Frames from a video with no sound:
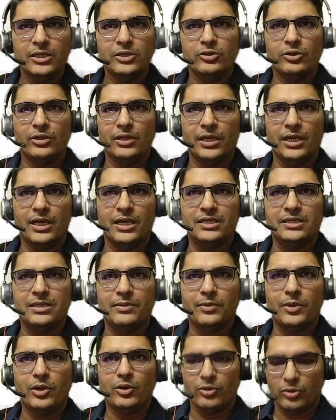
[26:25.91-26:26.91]
So they asked
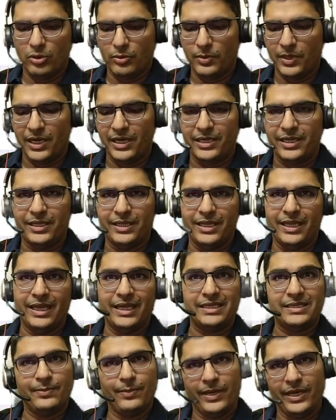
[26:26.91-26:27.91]
about cobalt and they
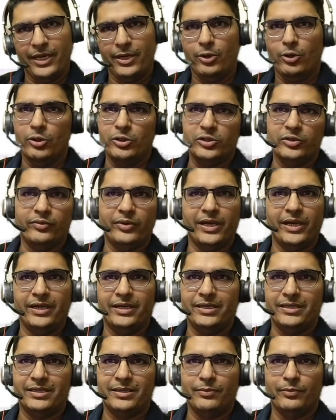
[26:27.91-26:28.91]
explained also why
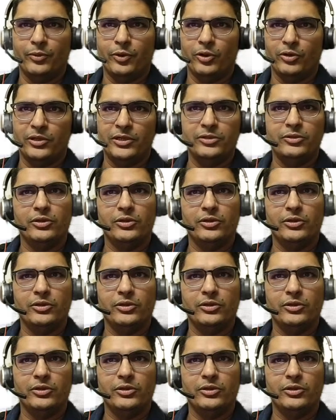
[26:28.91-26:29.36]
it is important.